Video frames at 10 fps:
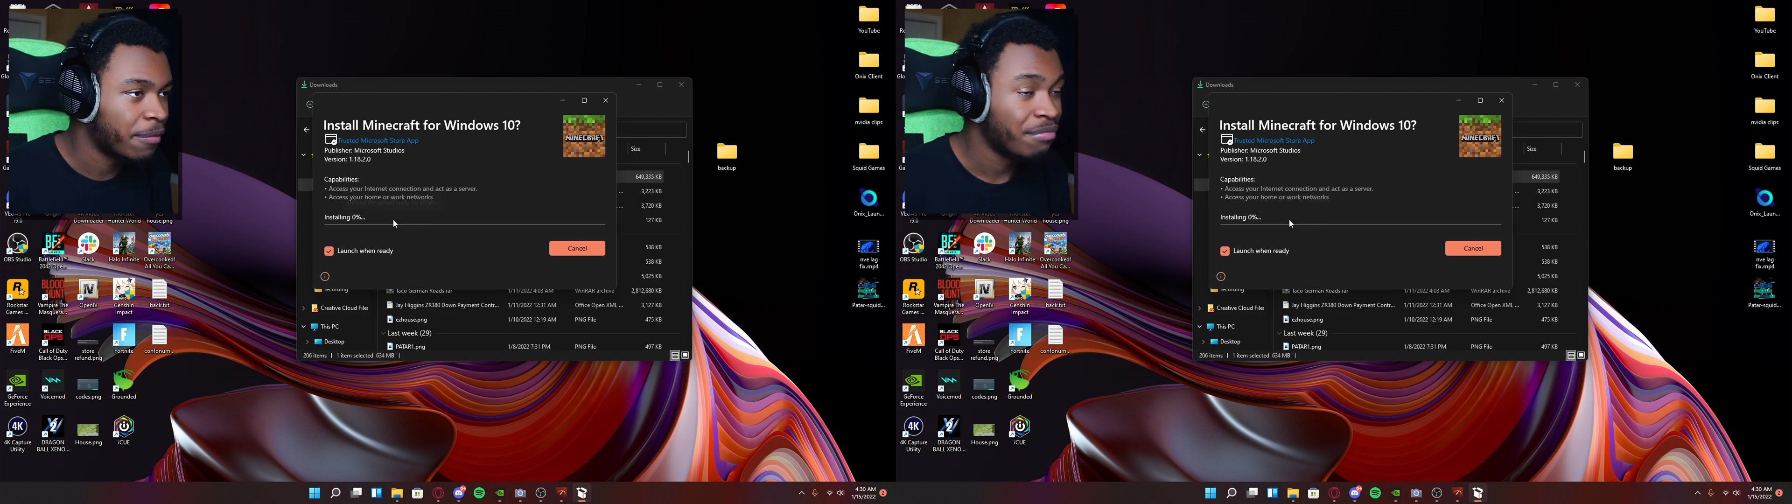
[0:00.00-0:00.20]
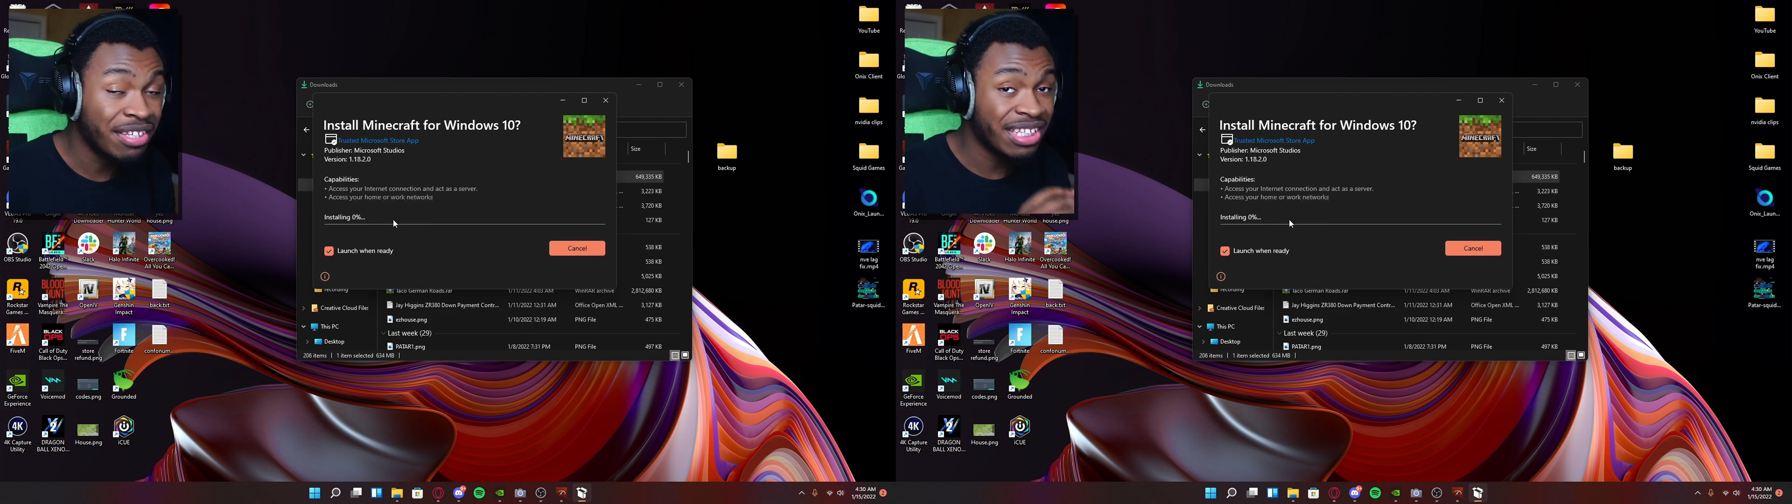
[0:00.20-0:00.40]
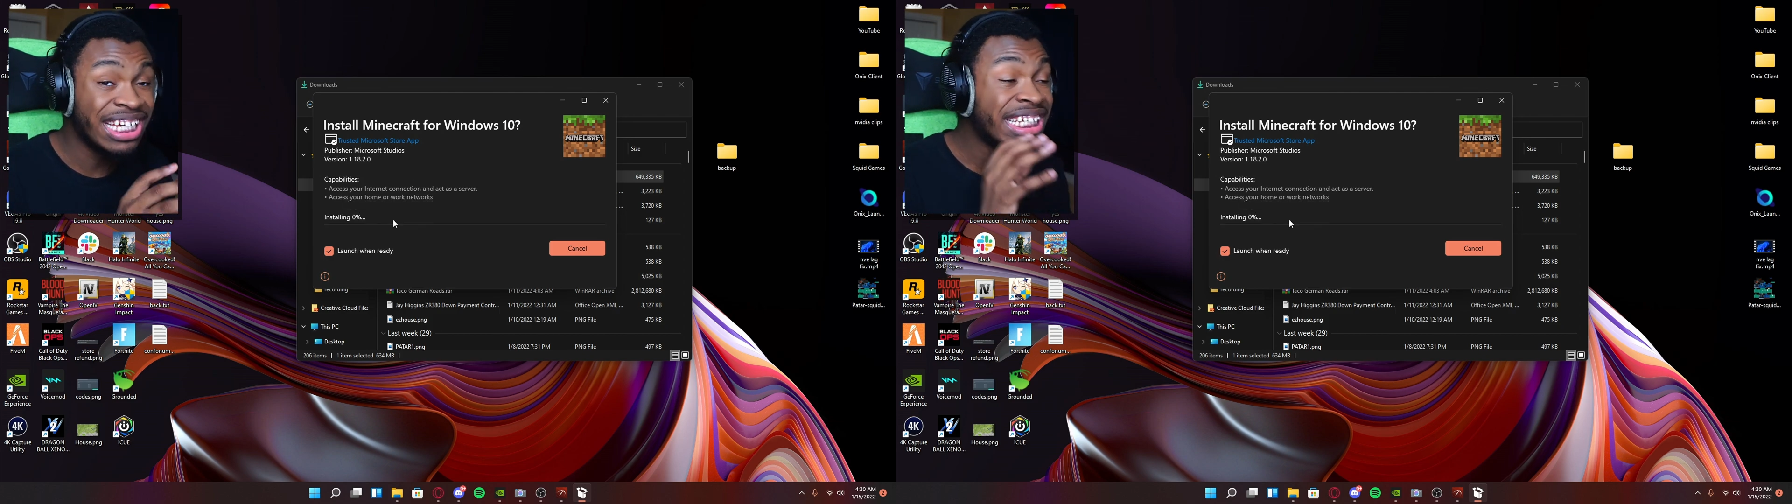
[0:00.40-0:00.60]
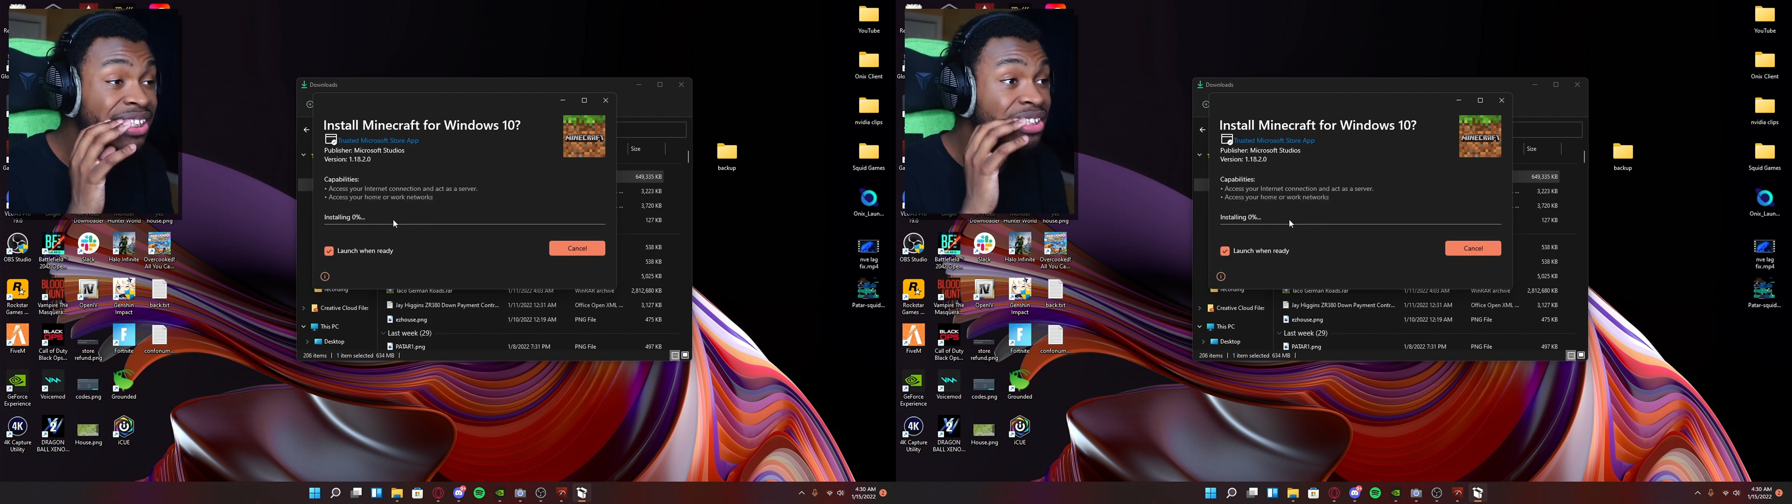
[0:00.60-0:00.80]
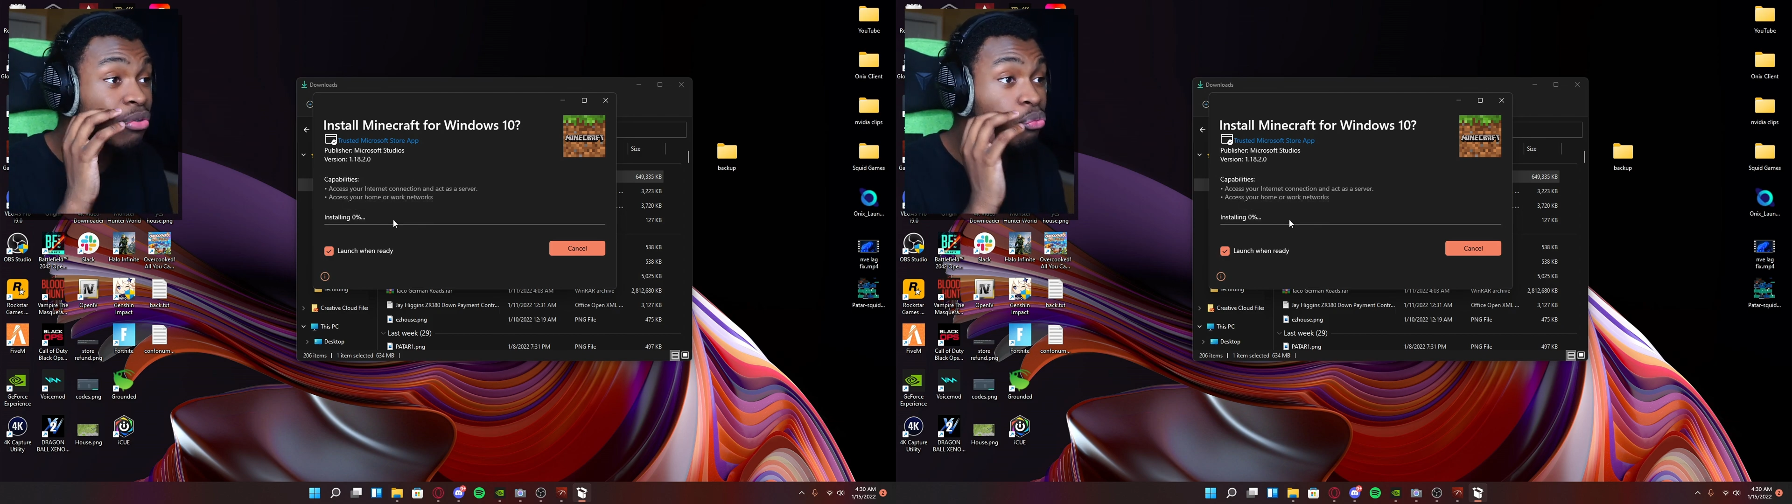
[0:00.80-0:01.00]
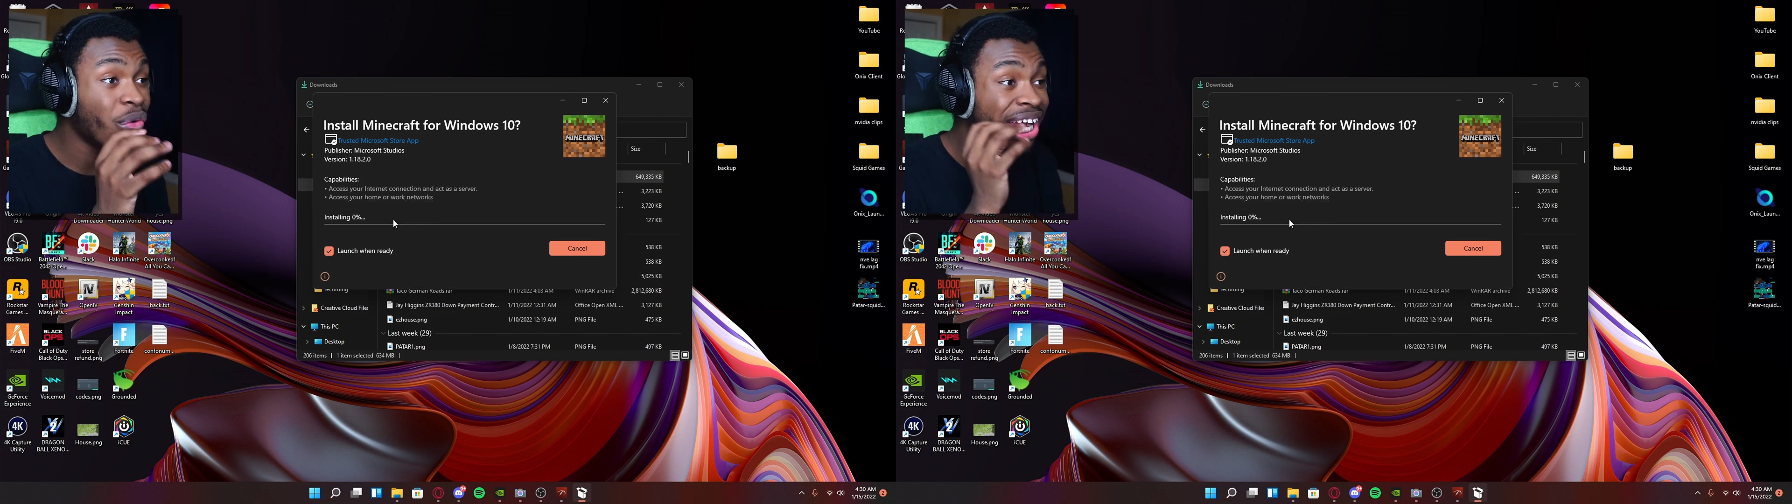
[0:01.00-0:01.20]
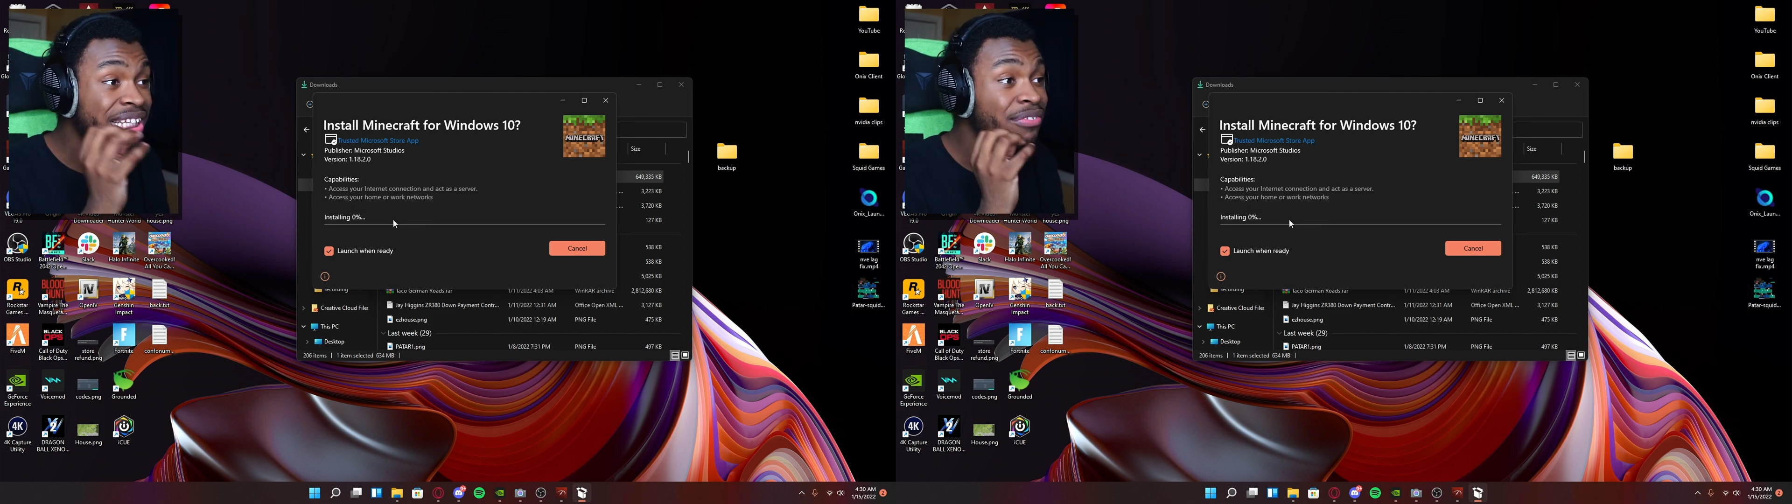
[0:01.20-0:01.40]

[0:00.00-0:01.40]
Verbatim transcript: This is directly